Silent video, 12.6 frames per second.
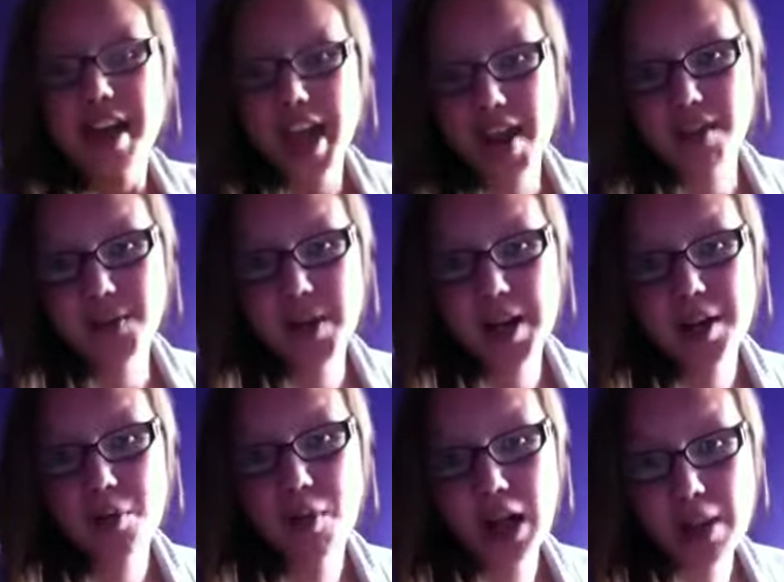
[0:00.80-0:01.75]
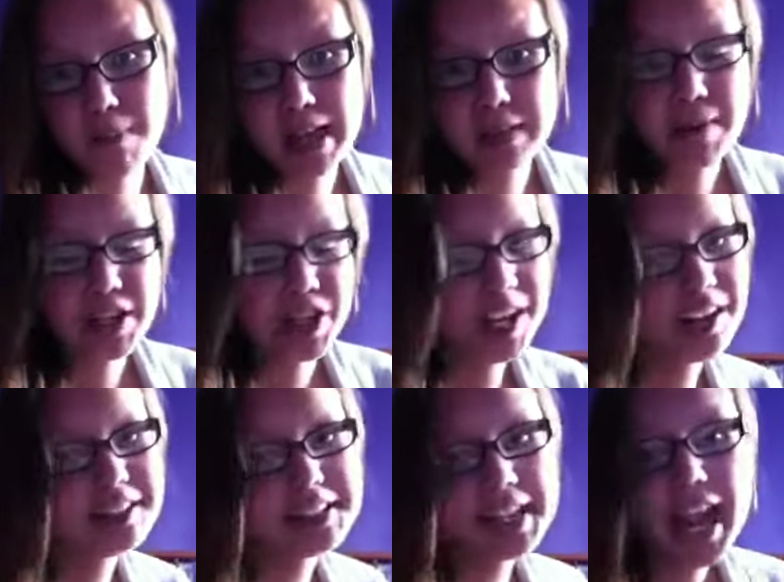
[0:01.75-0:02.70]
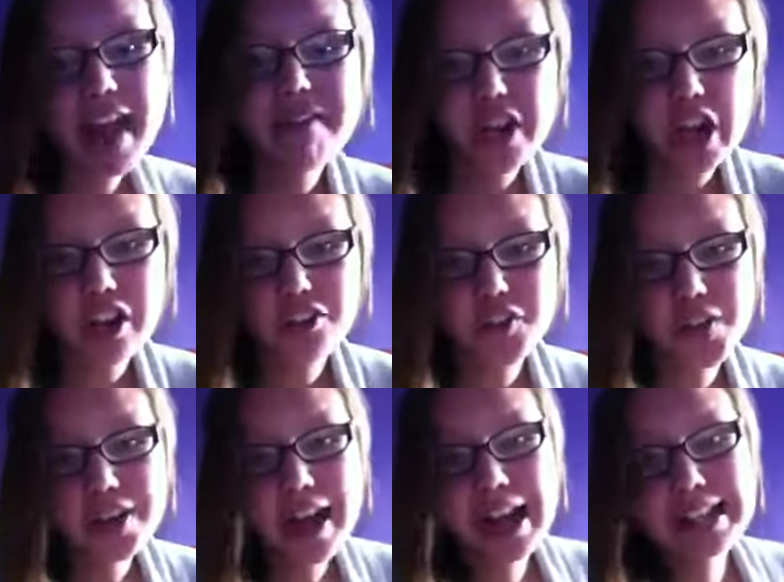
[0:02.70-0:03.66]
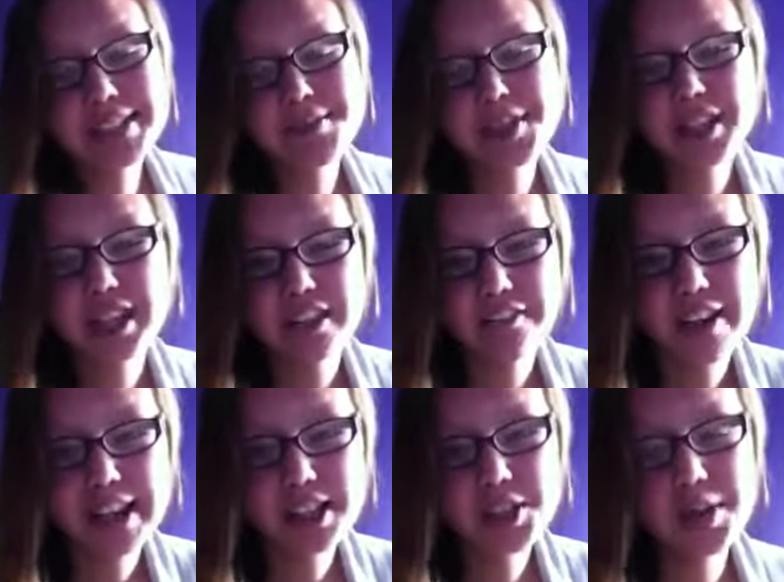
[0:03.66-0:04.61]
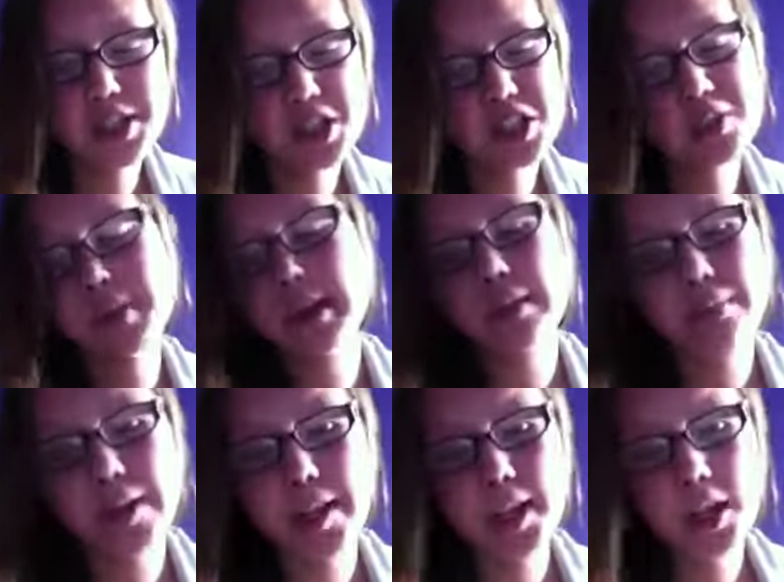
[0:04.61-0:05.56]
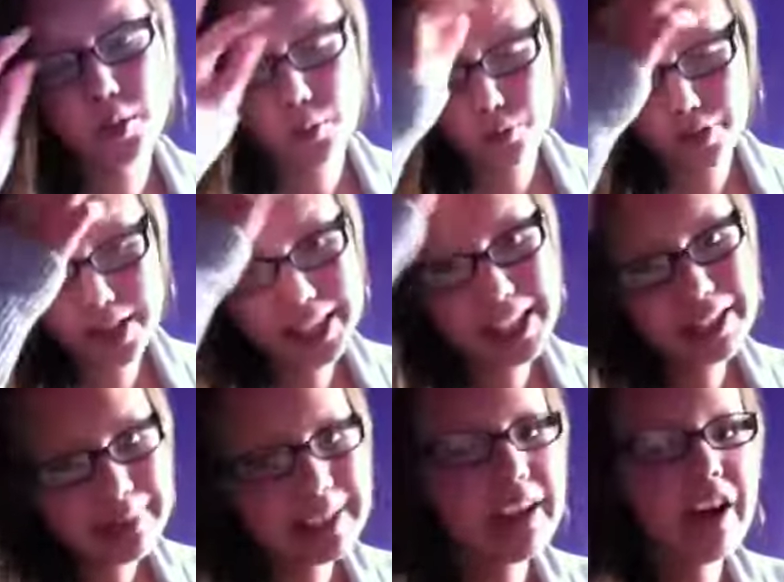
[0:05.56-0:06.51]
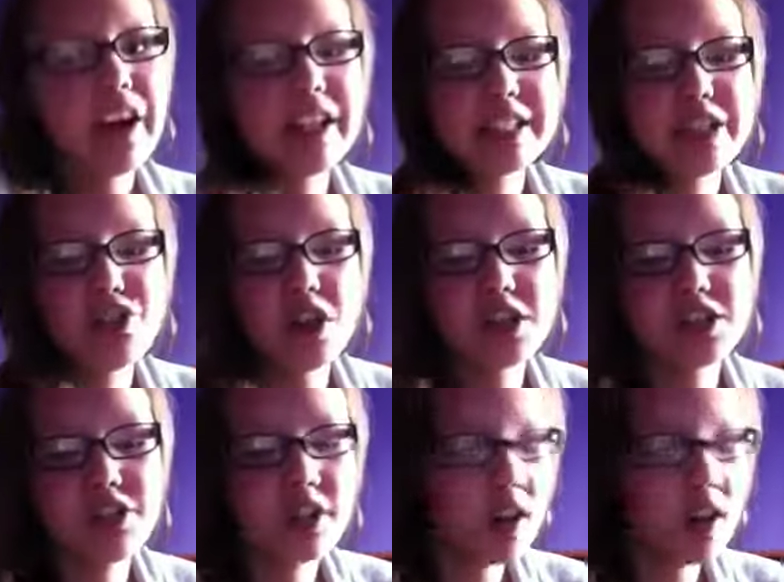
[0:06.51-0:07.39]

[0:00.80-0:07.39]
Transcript: Hey everyone, welcome back to my channel. Today I have a haul for you guys. I'm just going to get right into it. It's it's going to be a really, really quick haul. It's a drugstore